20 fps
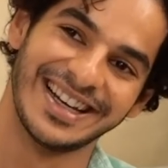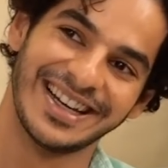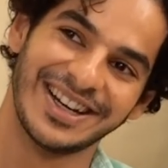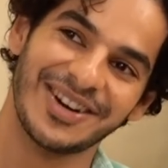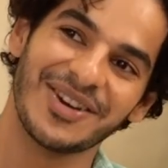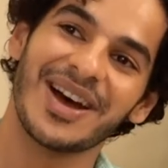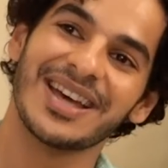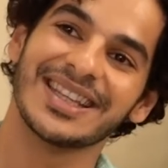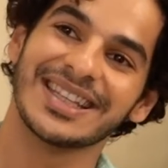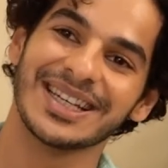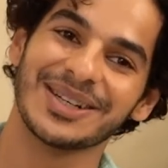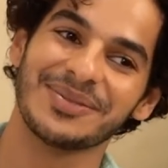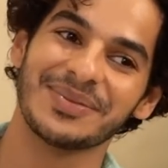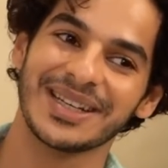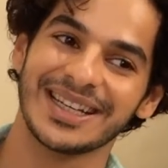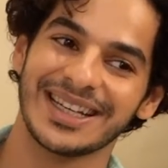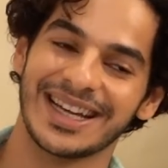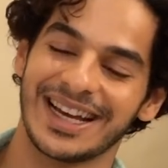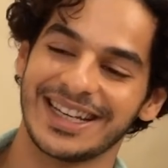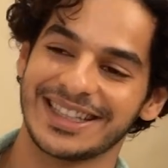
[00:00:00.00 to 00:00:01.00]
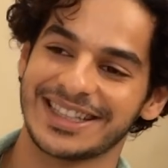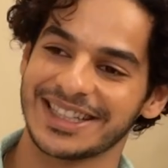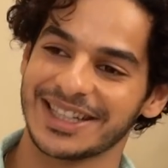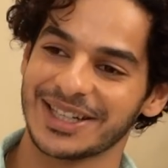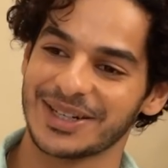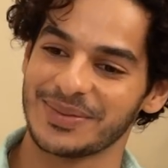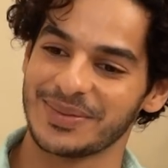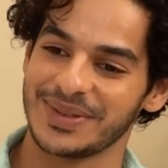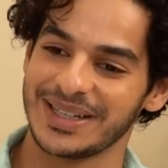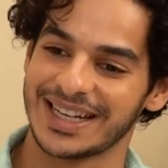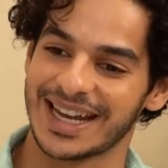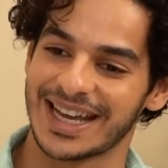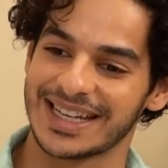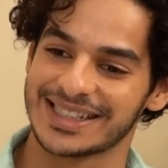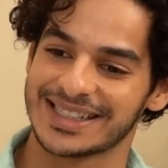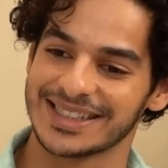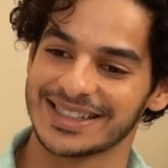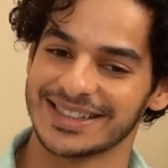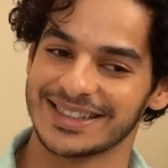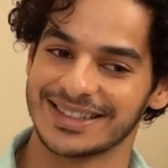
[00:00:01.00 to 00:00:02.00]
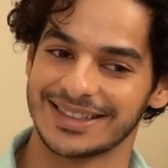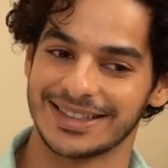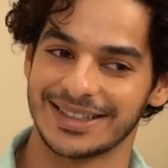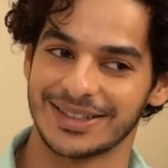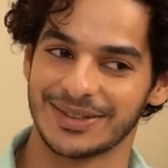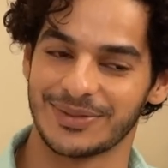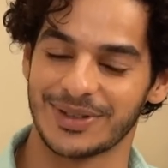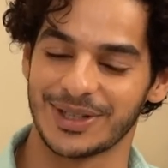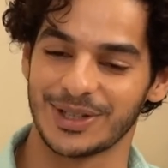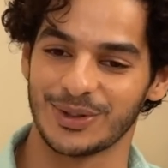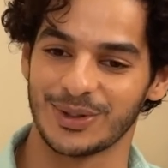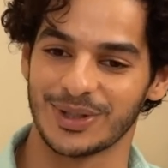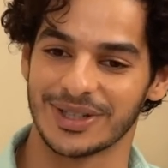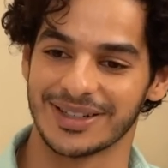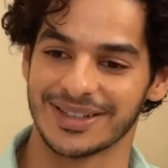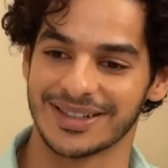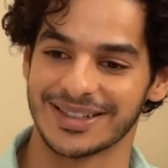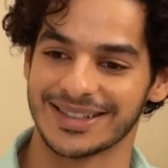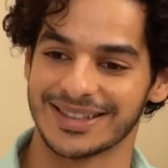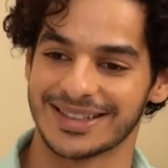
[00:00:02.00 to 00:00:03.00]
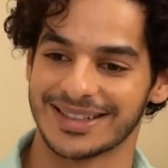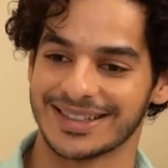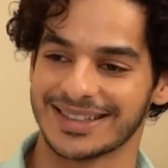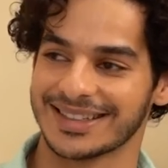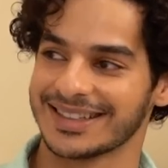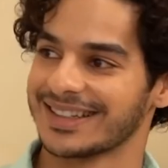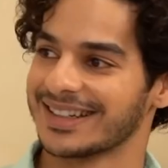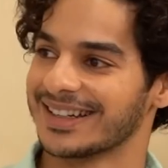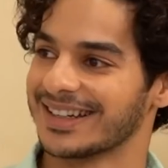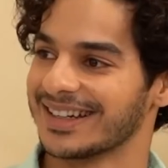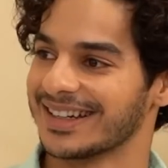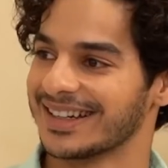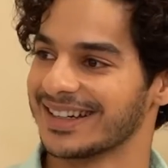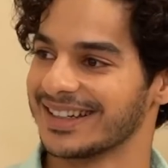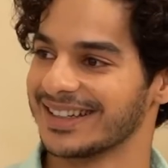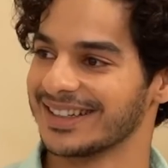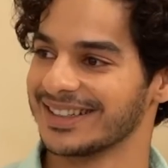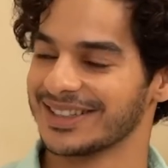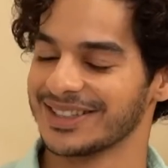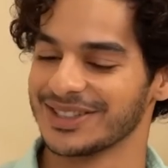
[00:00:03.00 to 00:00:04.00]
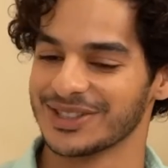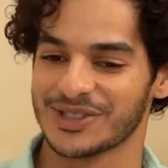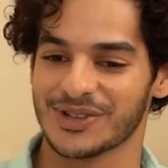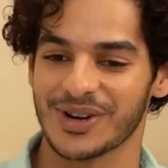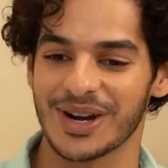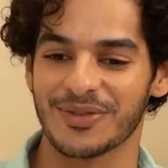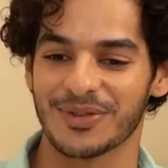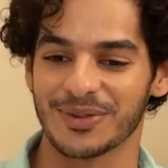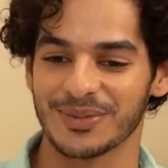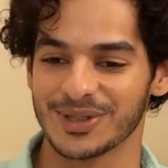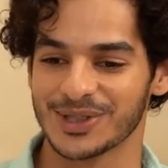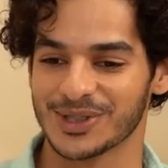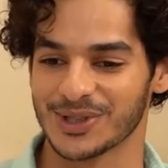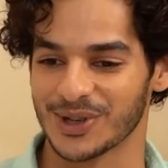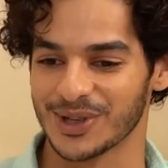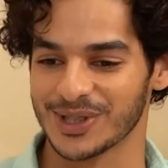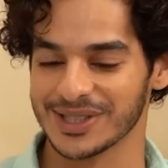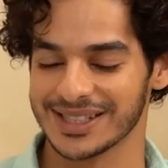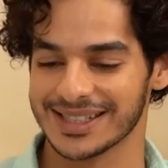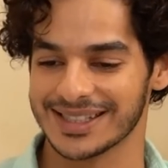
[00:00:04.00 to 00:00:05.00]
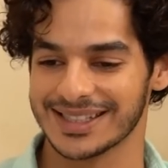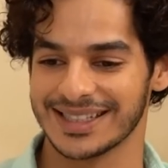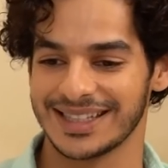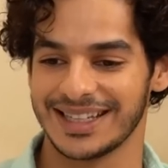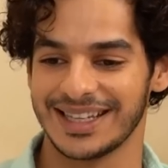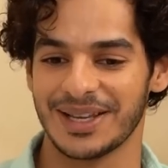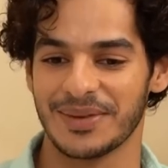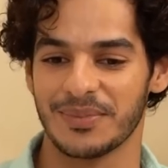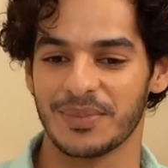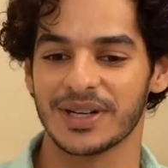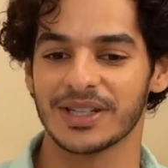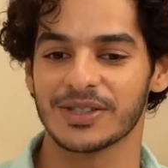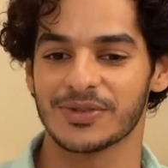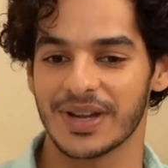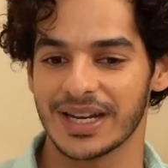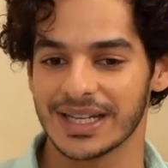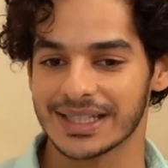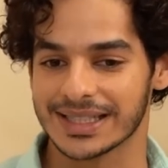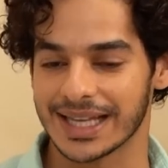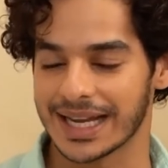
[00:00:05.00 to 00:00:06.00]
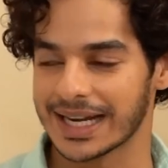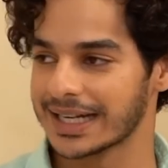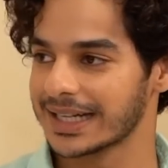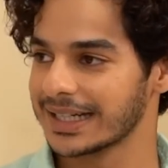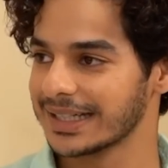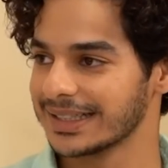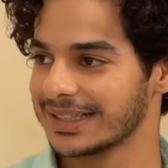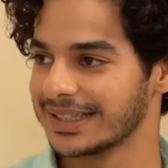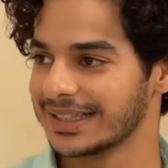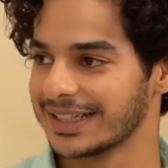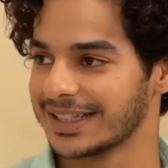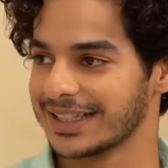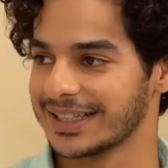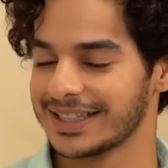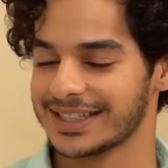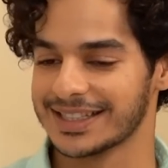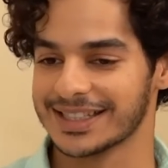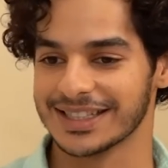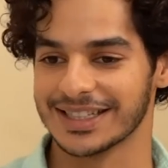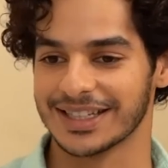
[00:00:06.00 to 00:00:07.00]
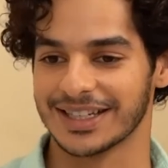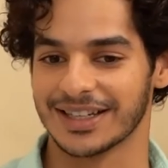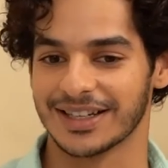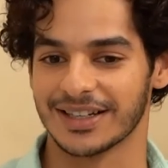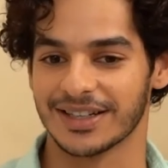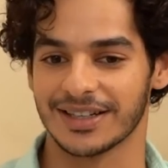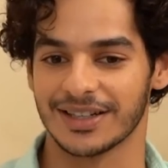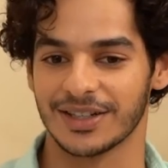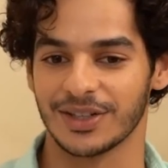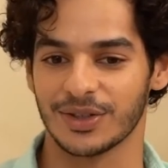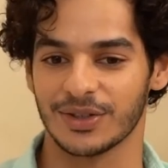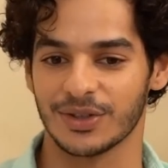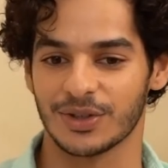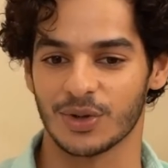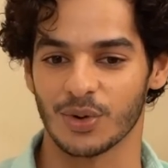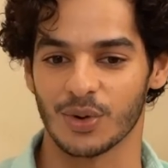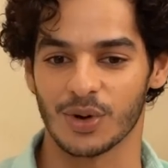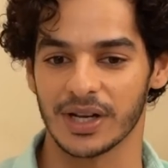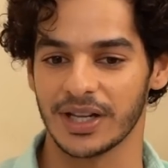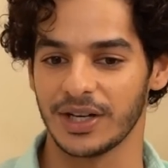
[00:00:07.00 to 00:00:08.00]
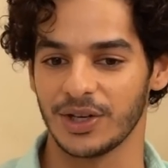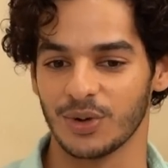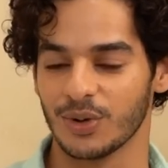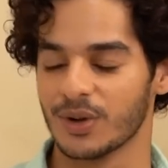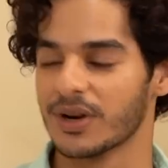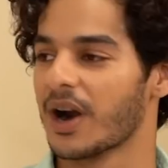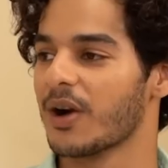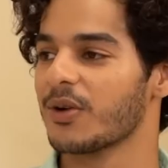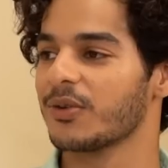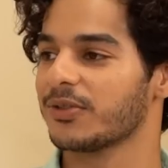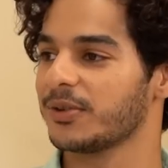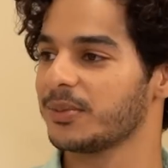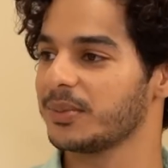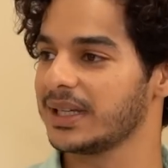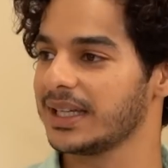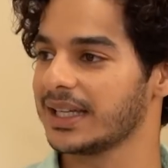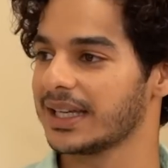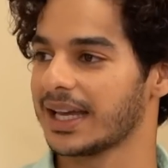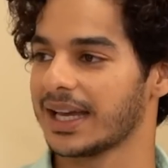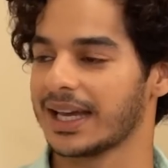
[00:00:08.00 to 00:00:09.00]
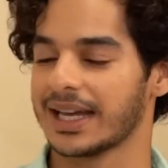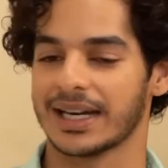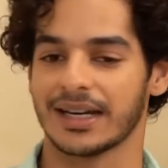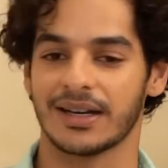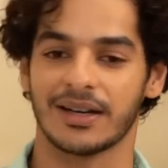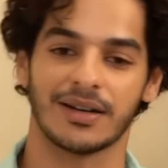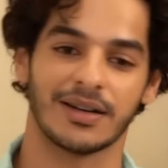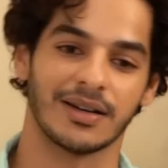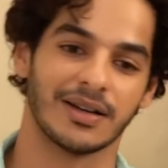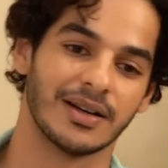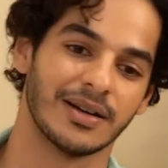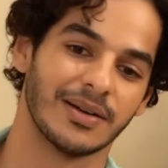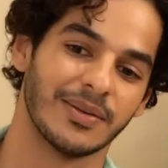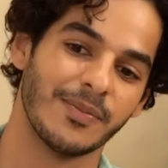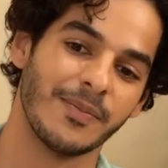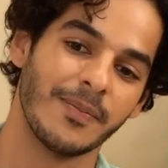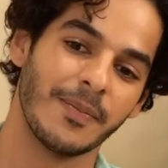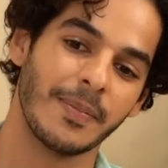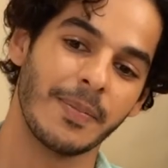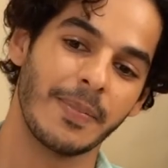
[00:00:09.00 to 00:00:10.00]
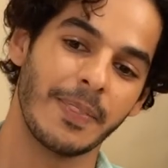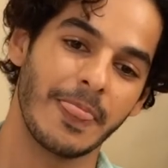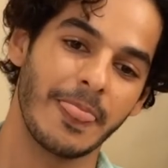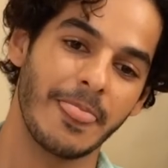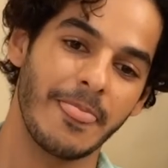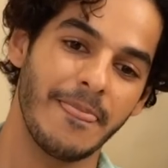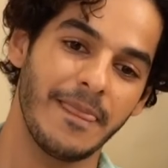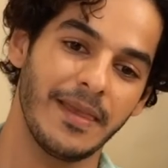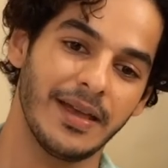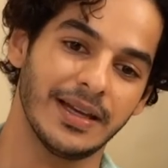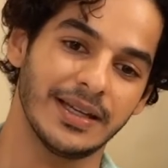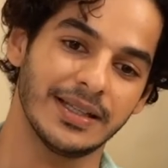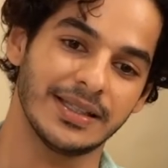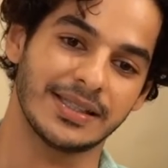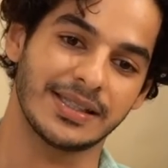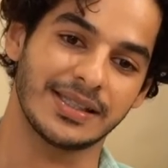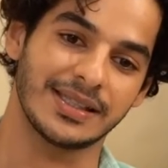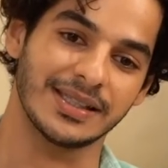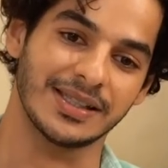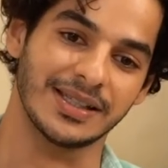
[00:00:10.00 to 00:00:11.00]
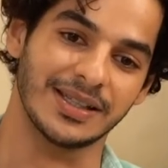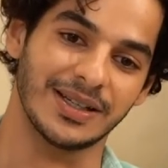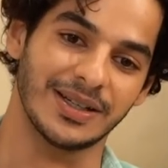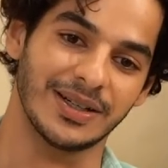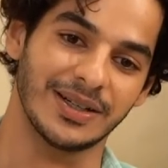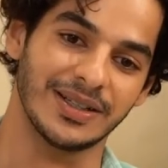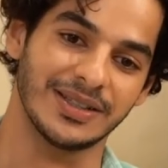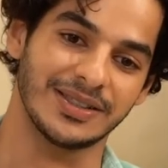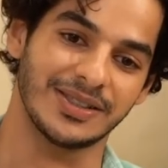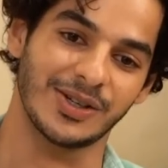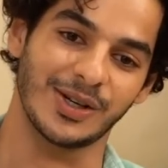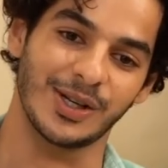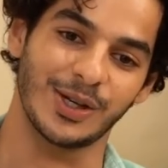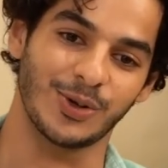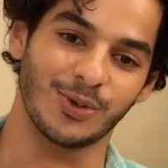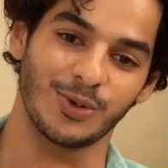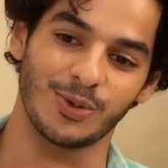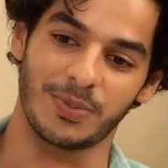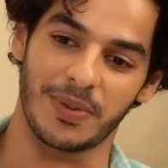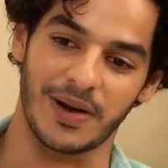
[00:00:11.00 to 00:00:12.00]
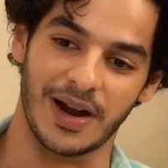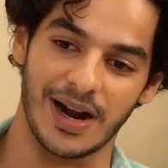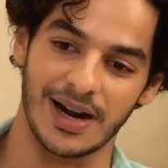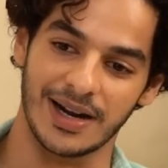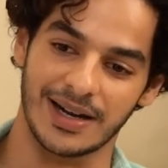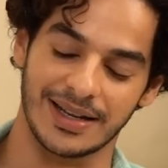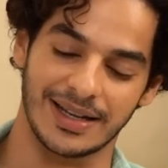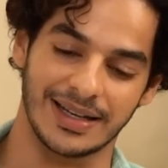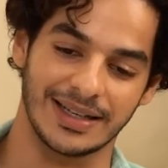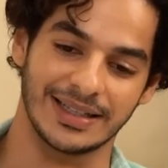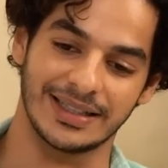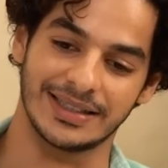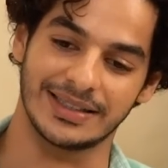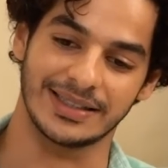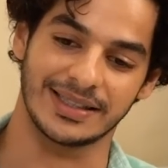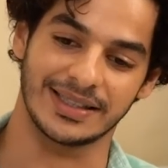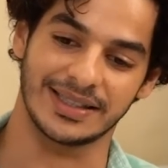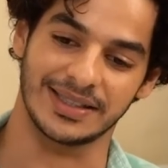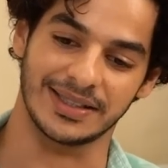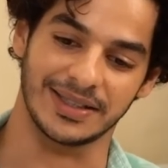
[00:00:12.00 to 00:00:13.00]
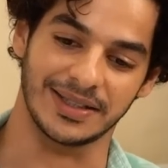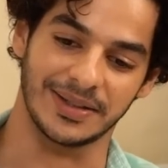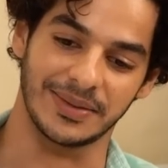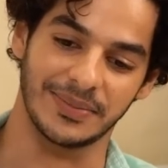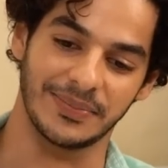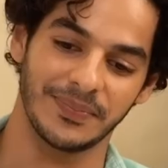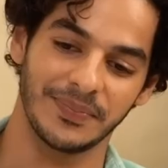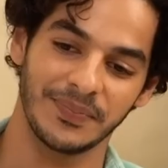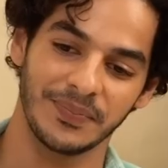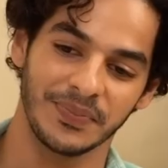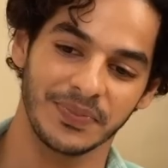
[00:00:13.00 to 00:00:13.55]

no, I think it'd be. I think it'll be nicer when you hear it. Uh, yeah, yeah, because I'm kidding. Straight from the source. Yeah, yeah. But it's very exciting. It's uh, totally new ground for me, and uh, it's uh, it's a really cool part, and it's um,